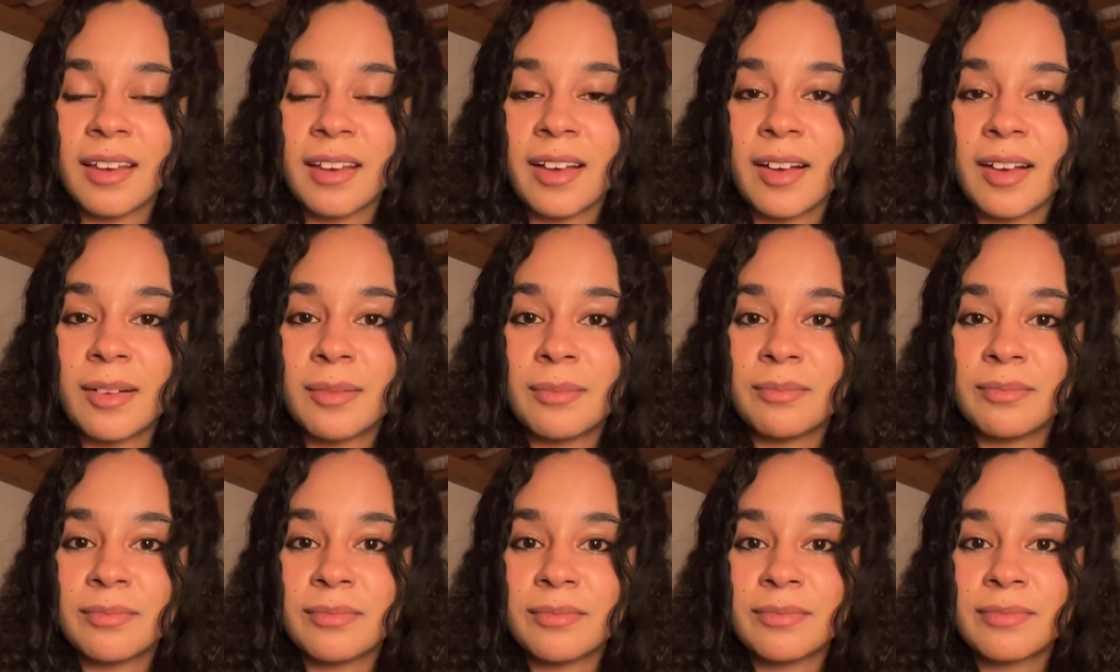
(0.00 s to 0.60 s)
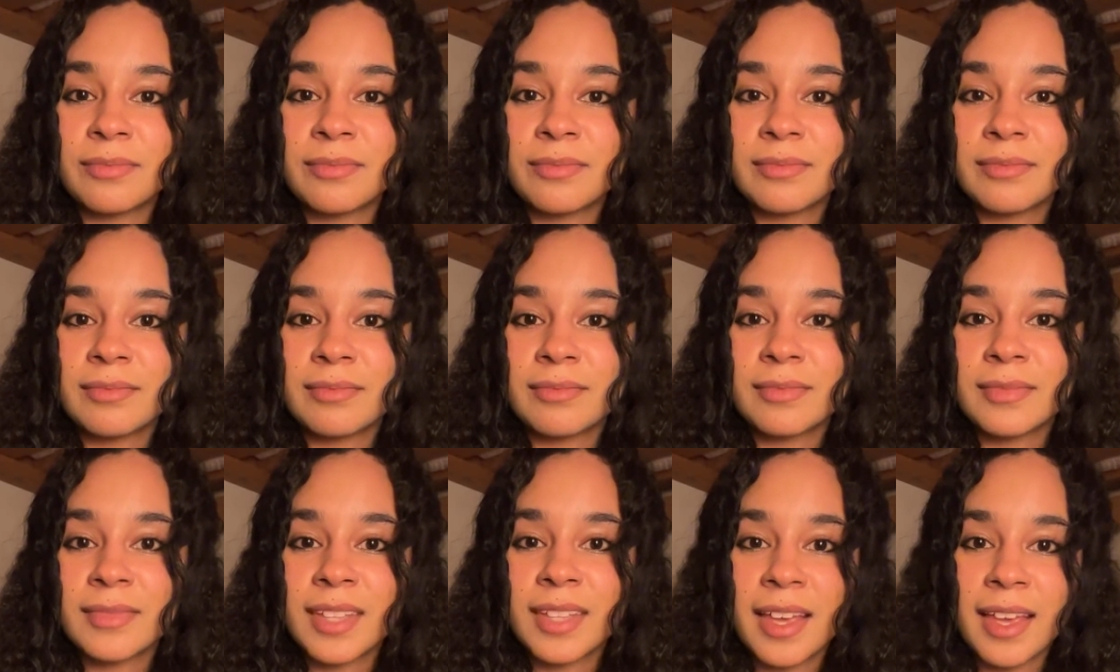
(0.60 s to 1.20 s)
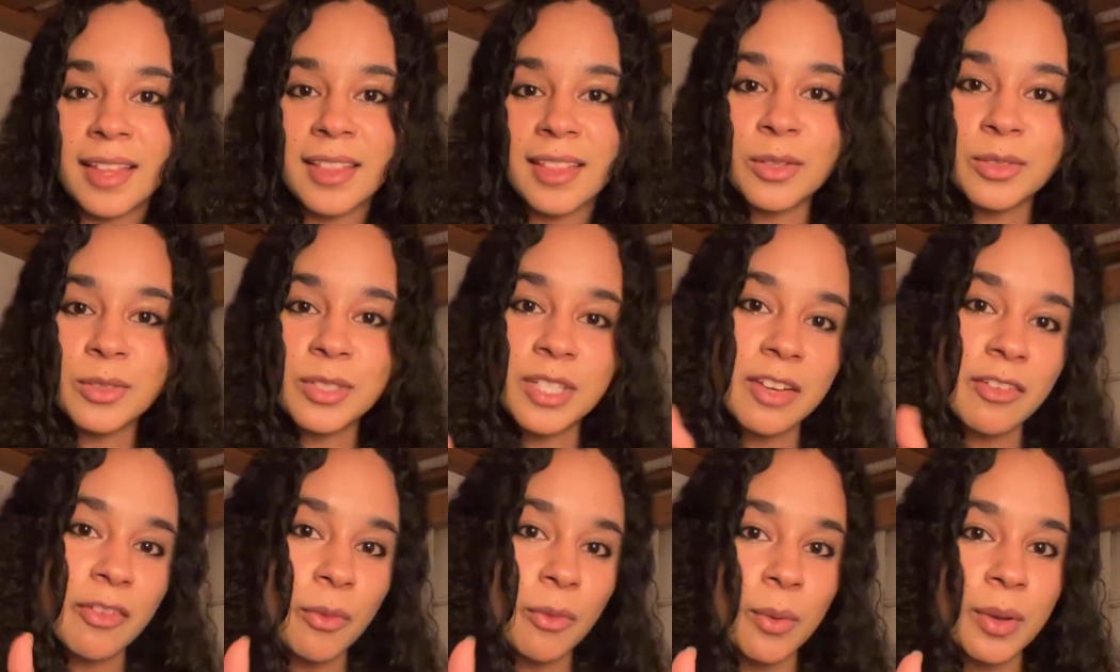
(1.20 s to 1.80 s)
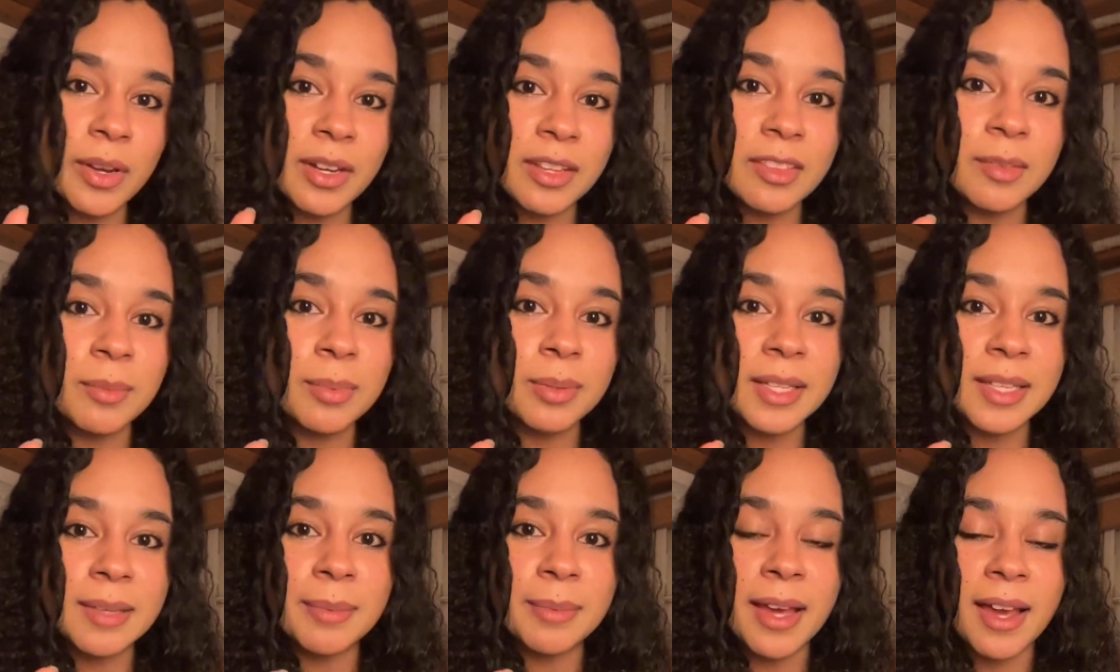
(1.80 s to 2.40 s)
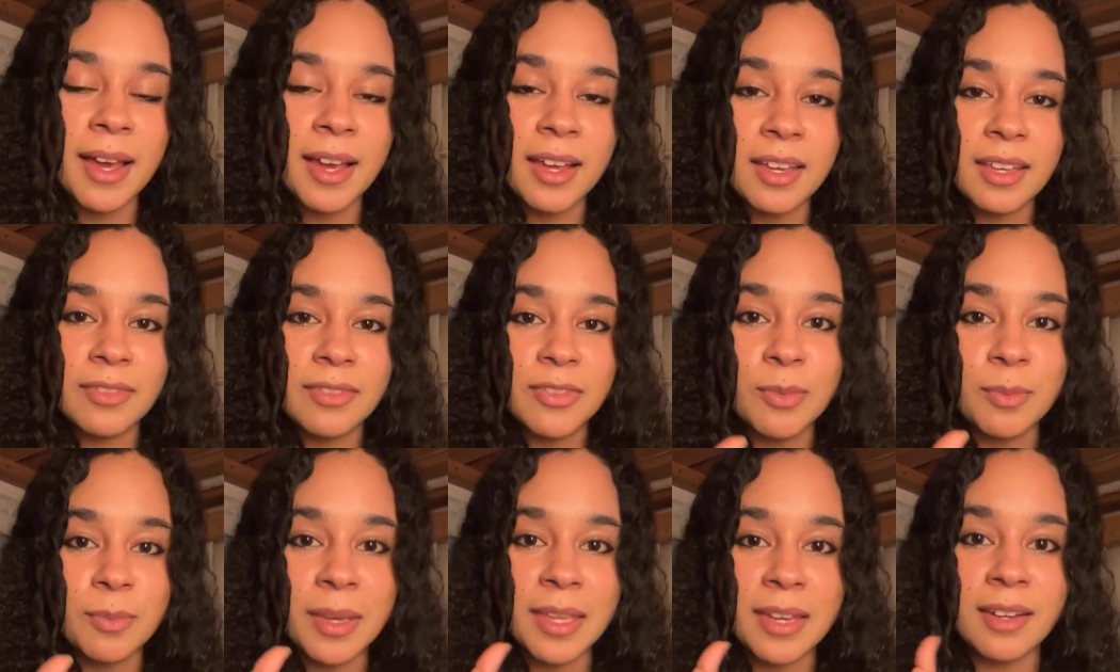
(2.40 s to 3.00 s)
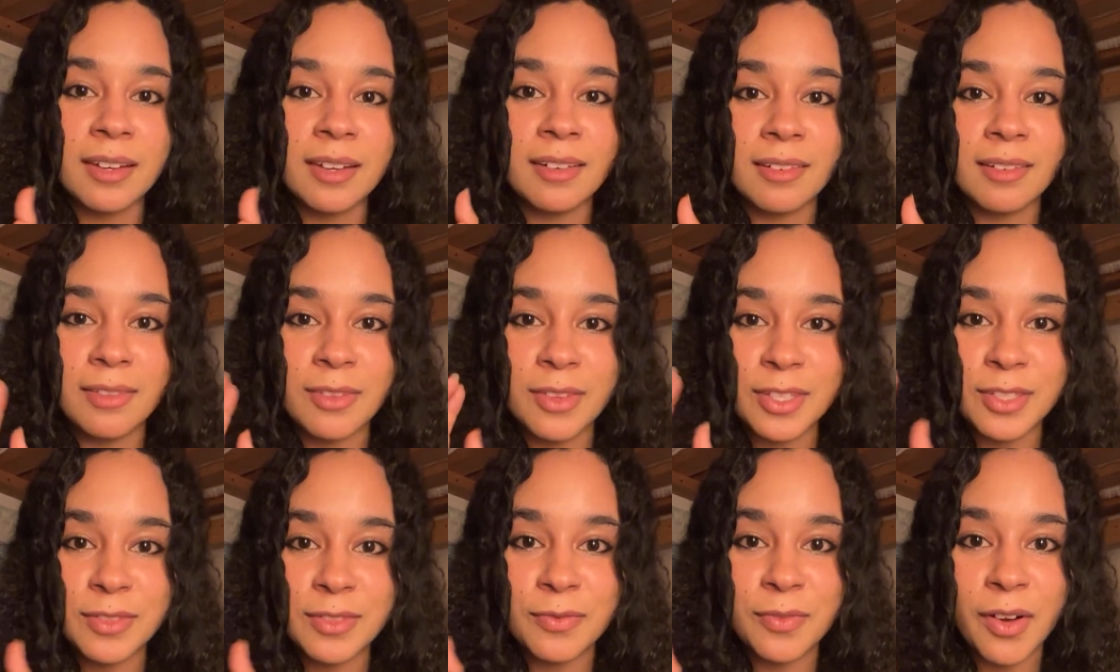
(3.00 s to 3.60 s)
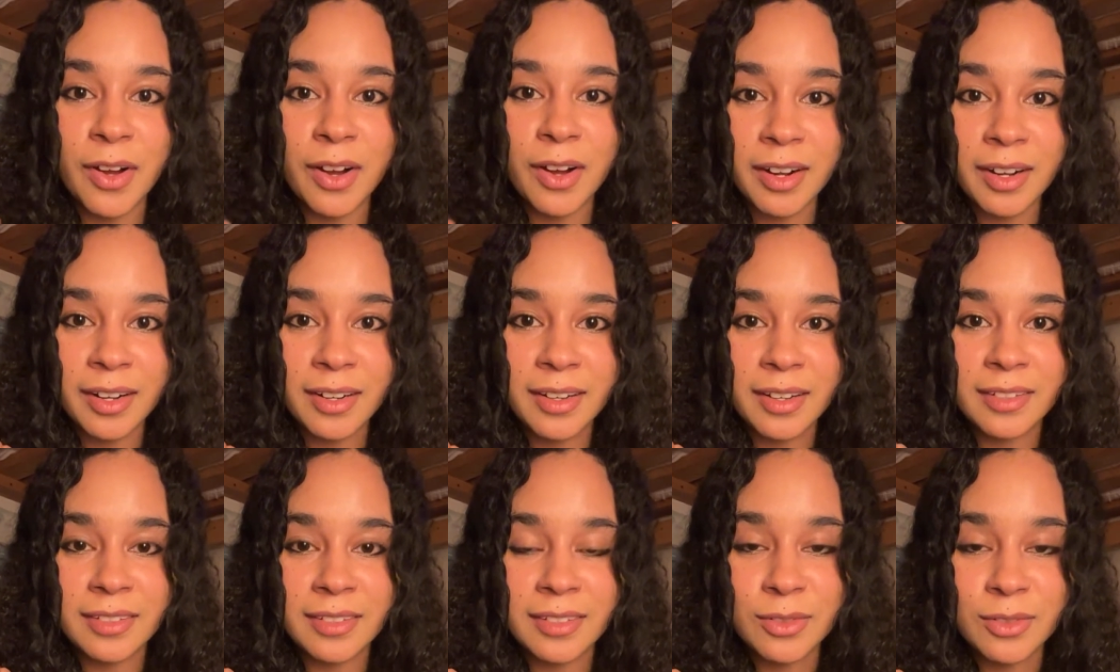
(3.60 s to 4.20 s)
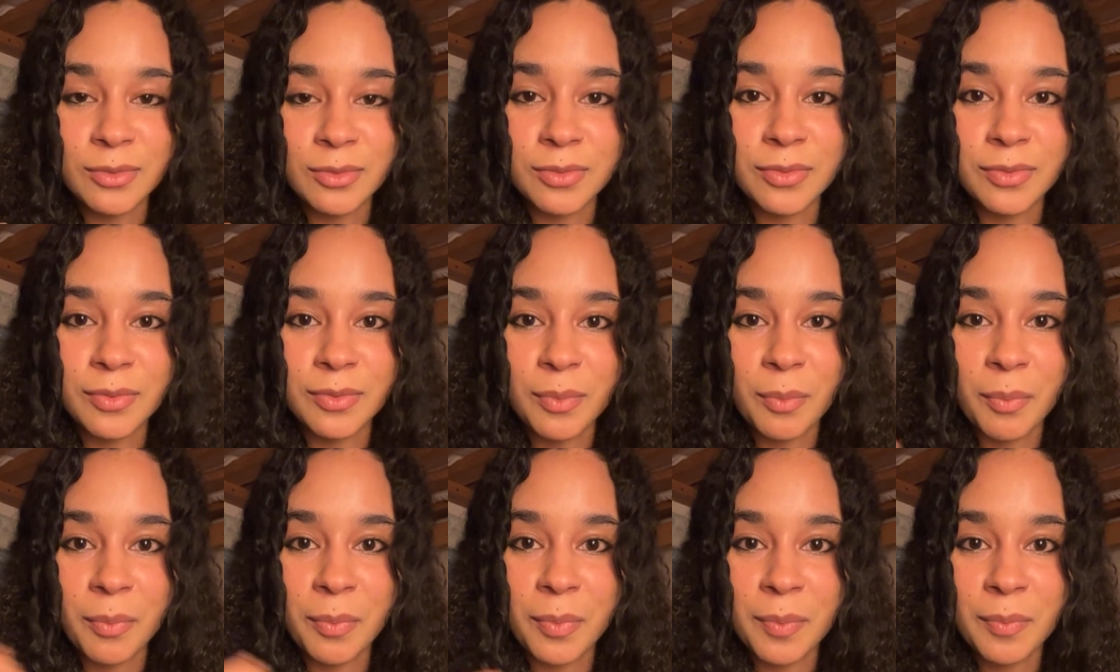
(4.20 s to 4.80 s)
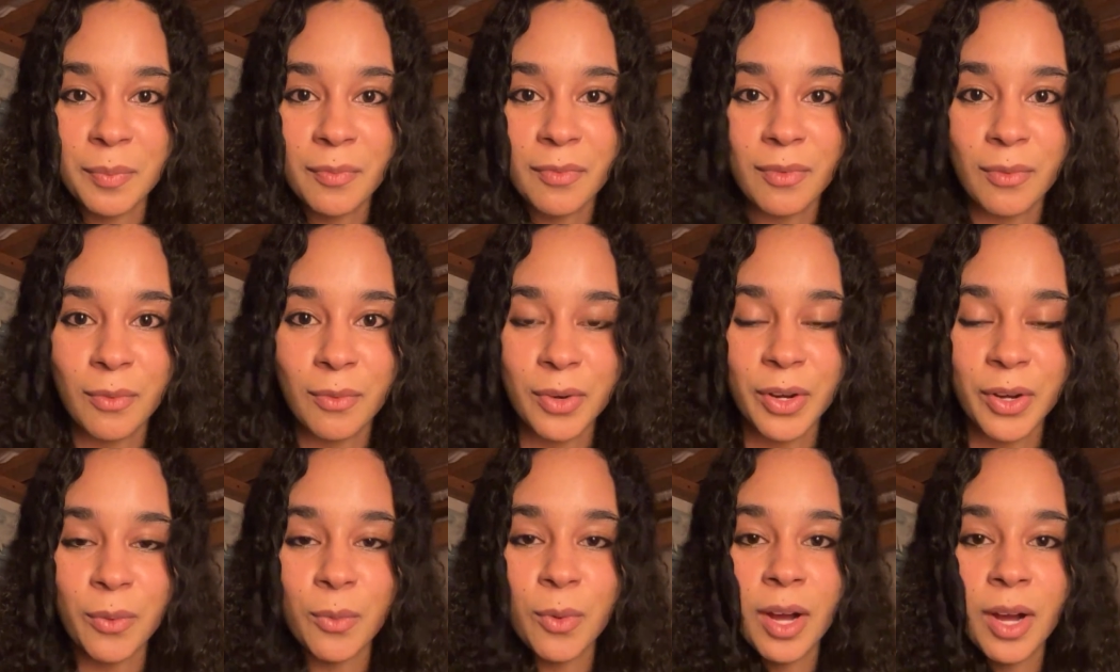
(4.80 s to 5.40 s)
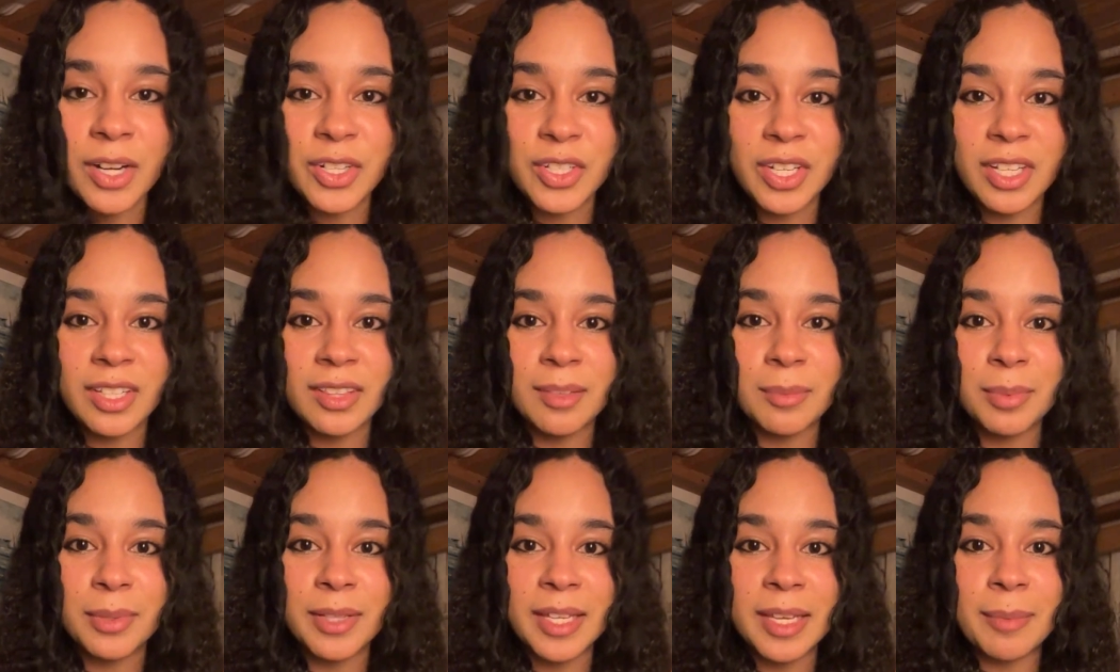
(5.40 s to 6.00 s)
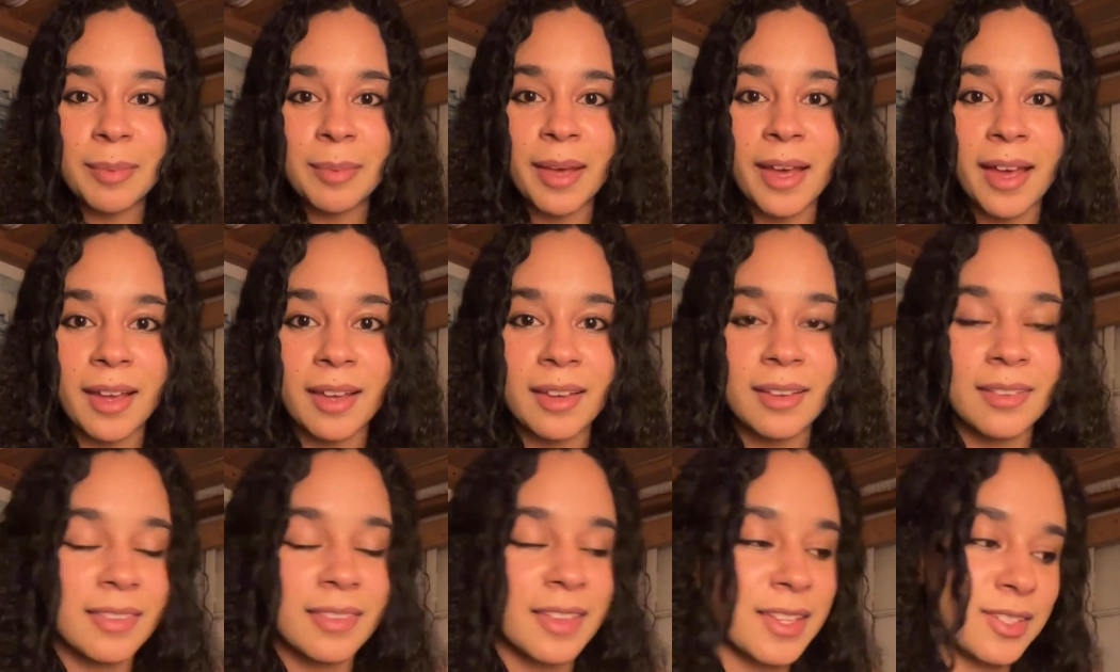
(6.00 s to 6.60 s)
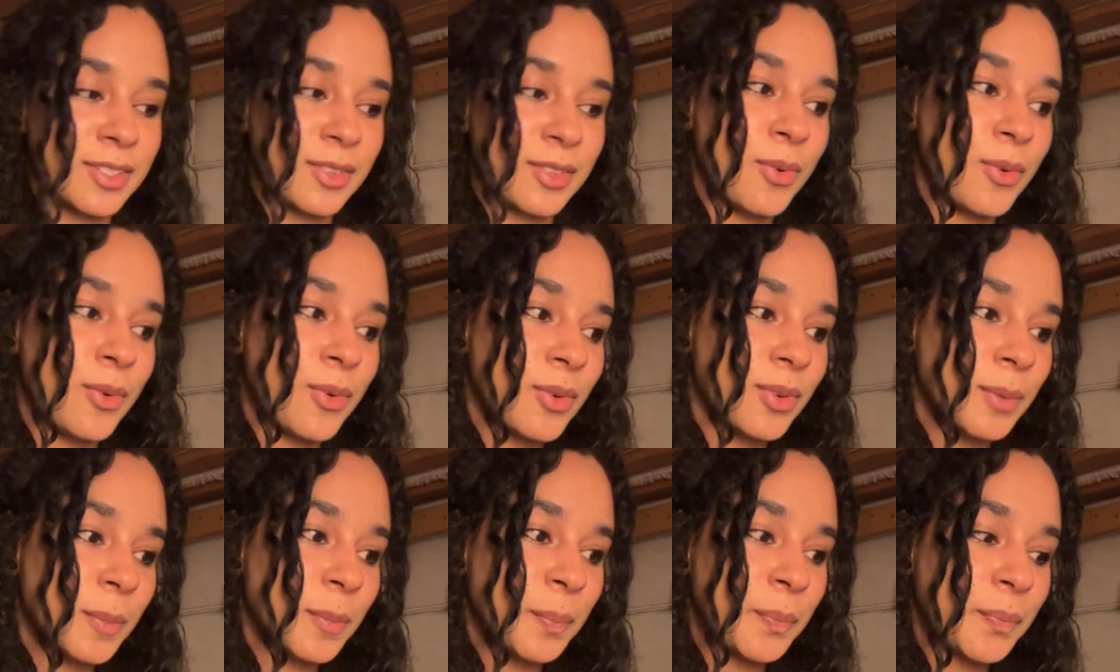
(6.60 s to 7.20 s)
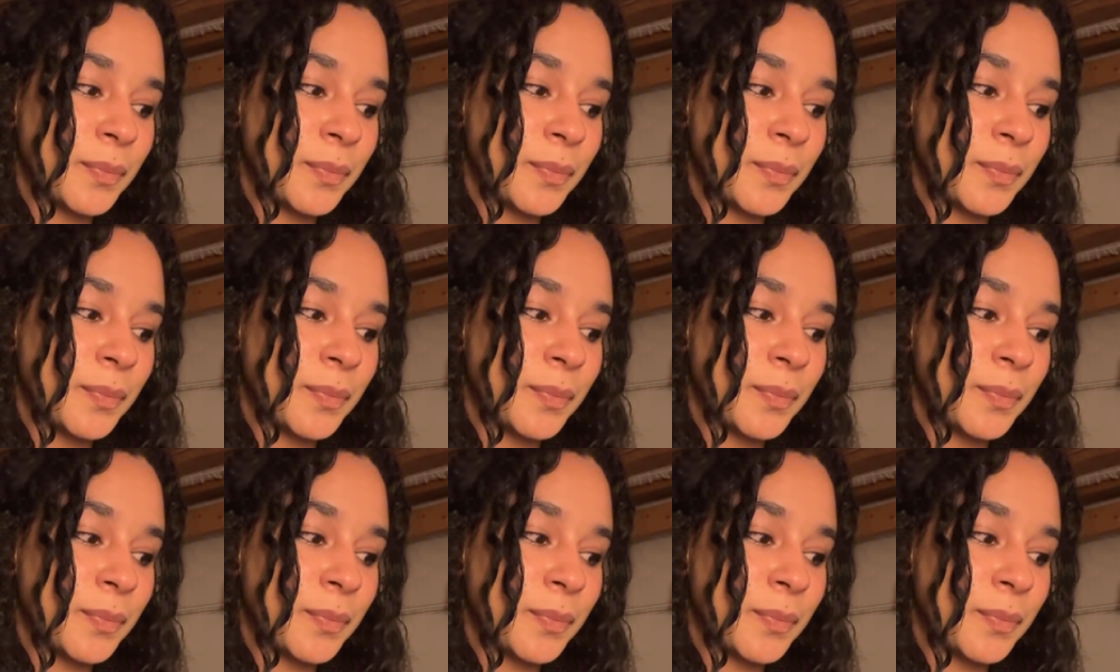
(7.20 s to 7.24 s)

Hello to everyone in the playback. If you made it this far and you're watching the playback, that's cool.